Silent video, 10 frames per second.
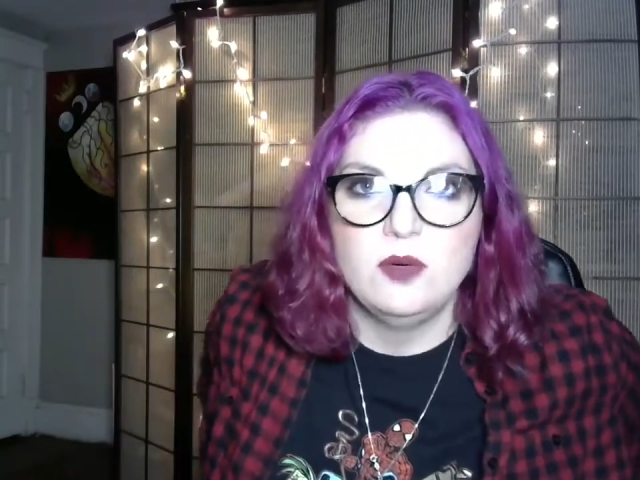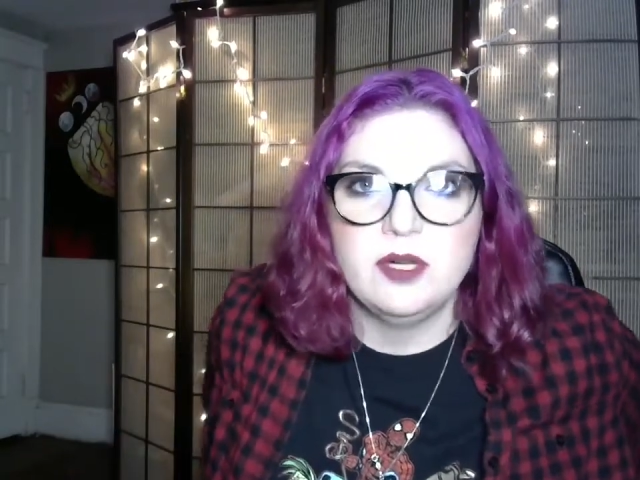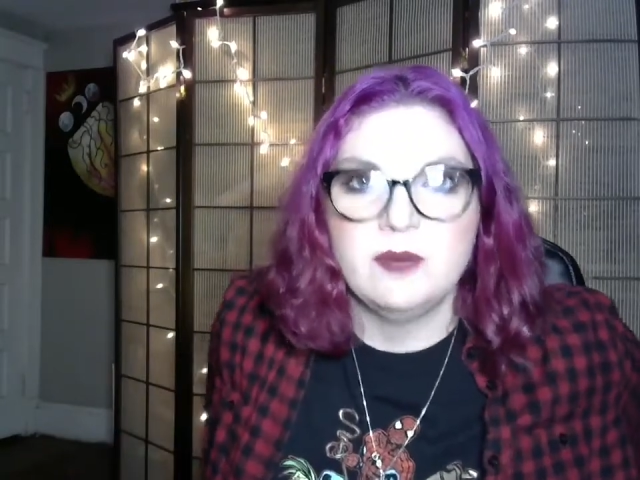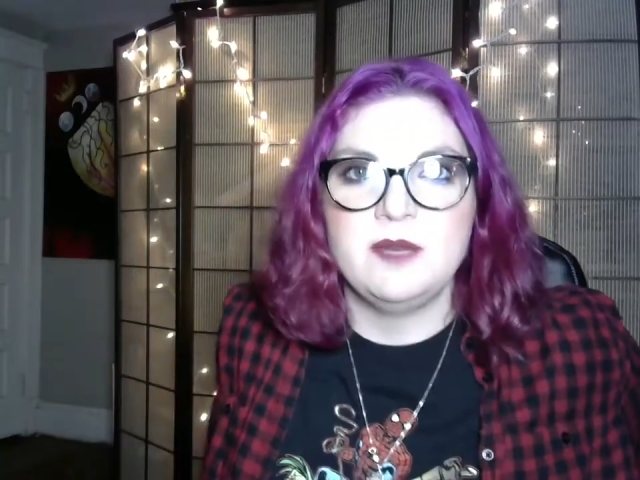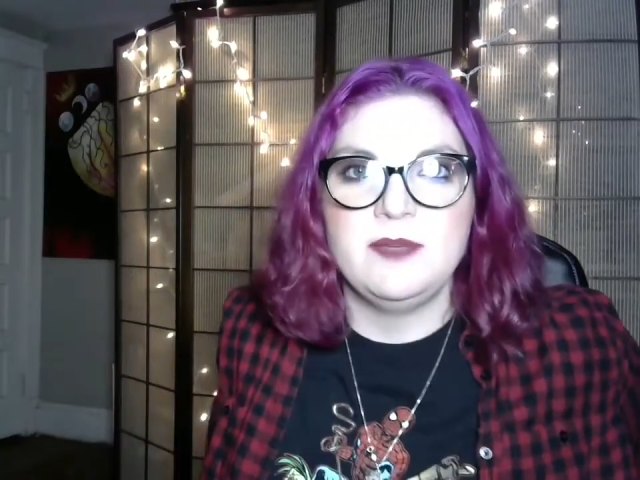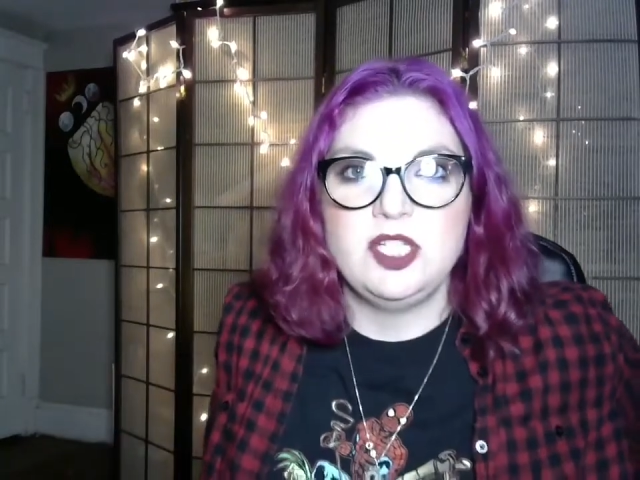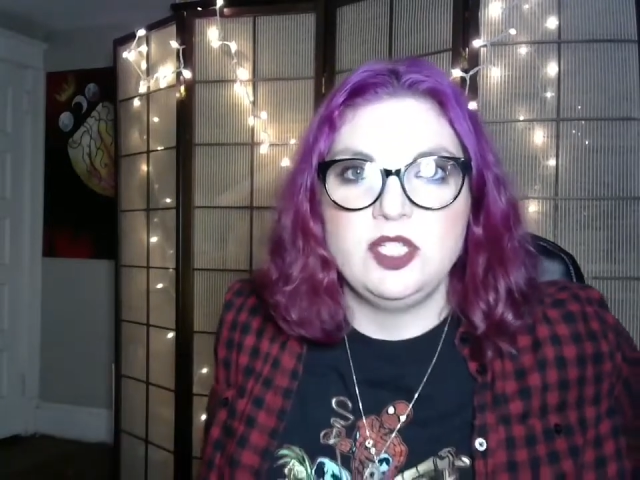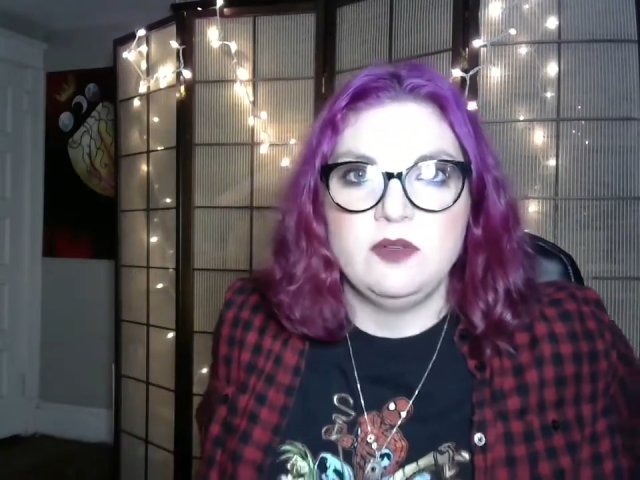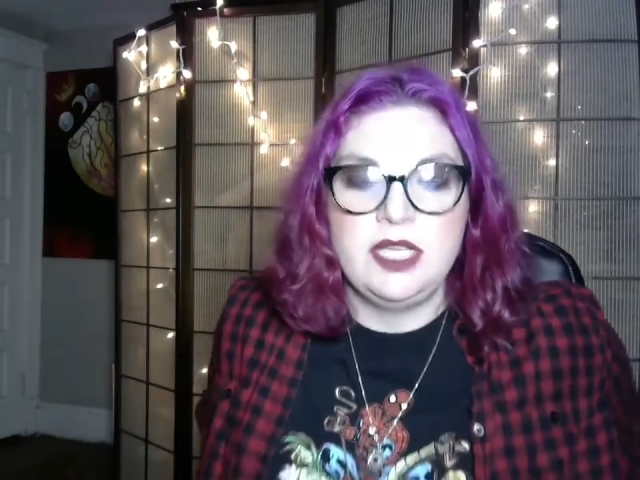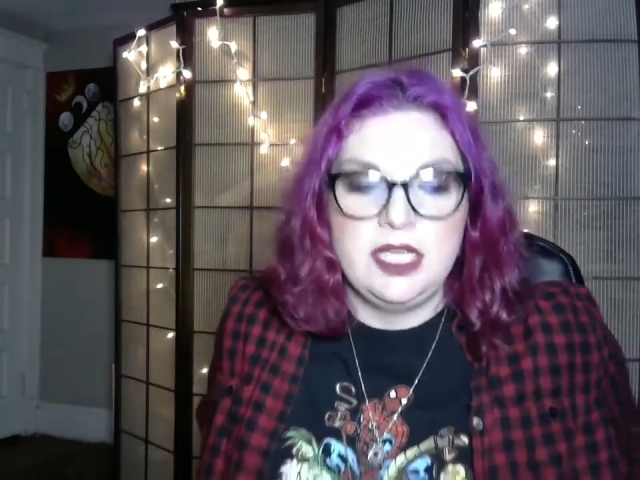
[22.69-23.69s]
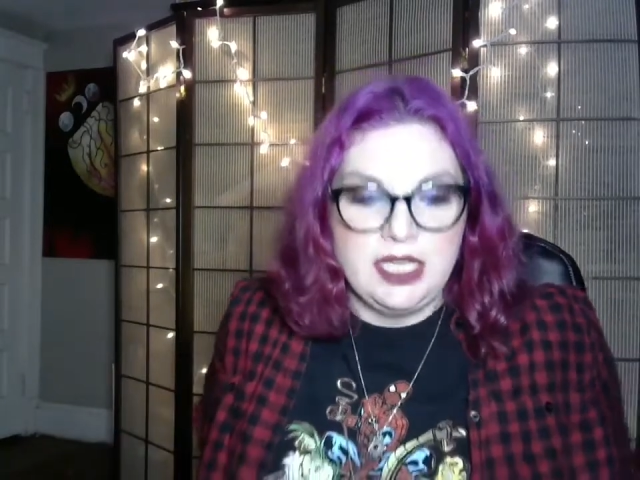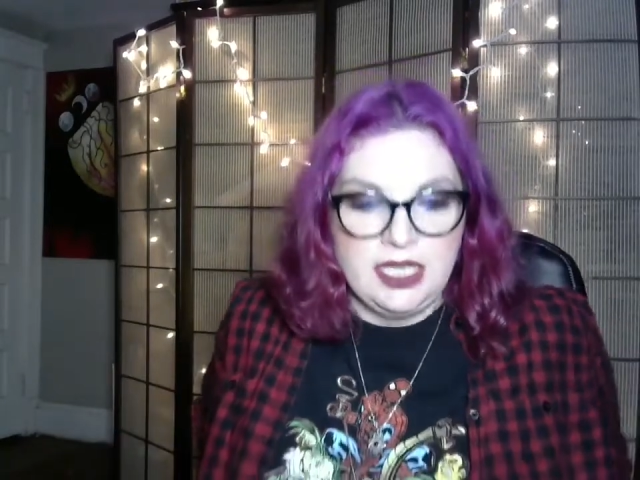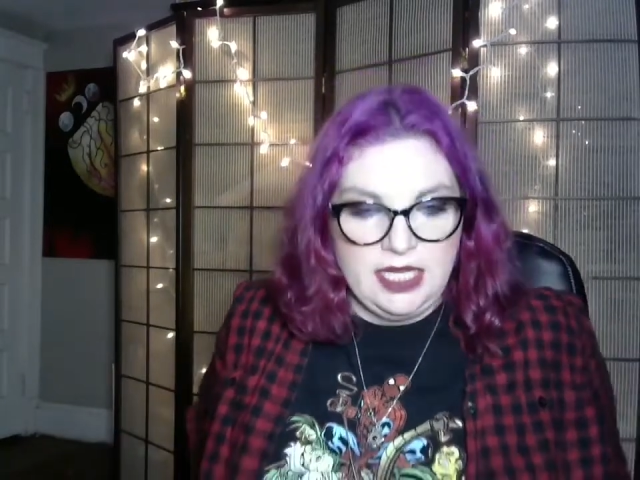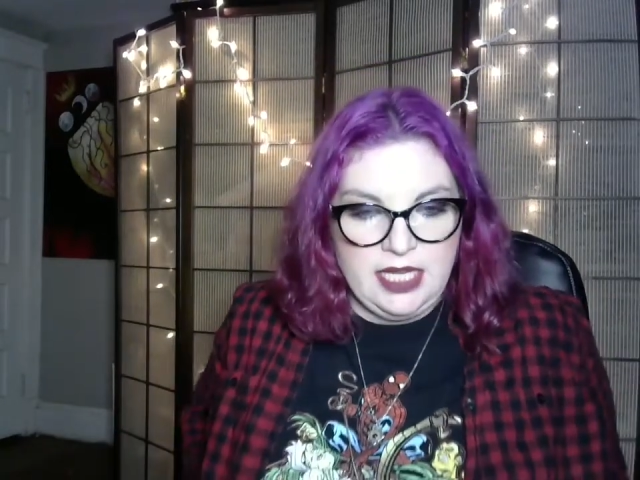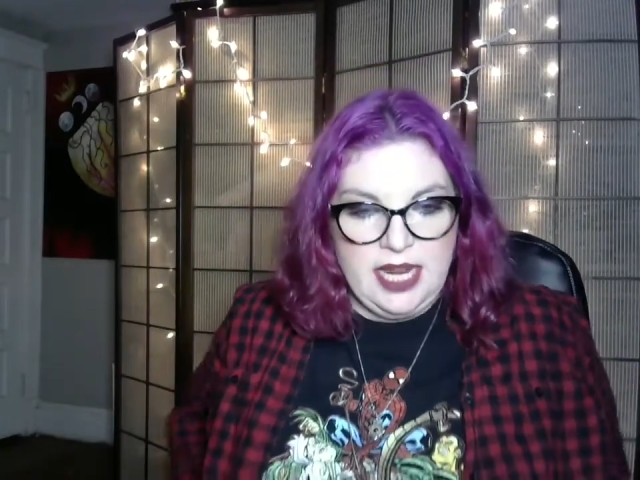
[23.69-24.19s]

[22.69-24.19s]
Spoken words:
going to be doing in the